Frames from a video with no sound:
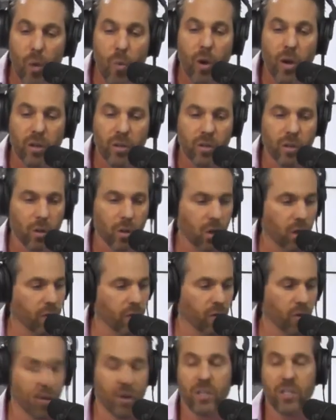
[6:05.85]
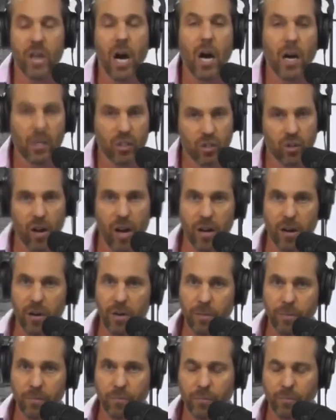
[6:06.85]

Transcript: went to look for a dog trainer,